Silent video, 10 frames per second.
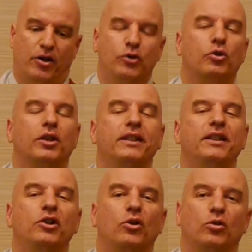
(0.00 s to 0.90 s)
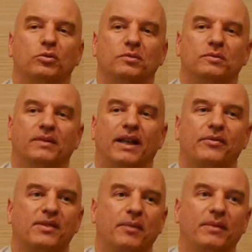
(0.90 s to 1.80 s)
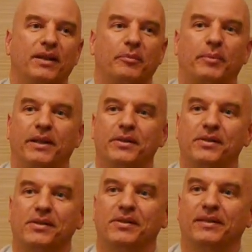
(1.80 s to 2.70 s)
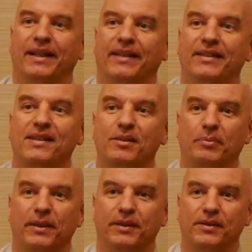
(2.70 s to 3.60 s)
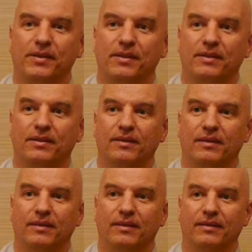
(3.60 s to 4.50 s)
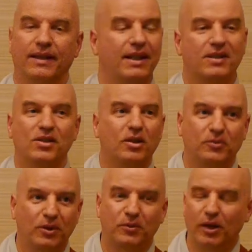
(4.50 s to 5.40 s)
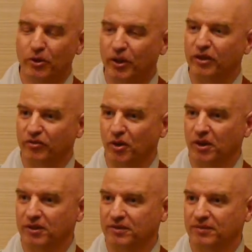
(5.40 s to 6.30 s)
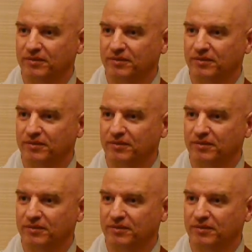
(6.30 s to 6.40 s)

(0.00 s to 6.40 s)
You already know that if something appears and disappears, then it's not what we are looking for.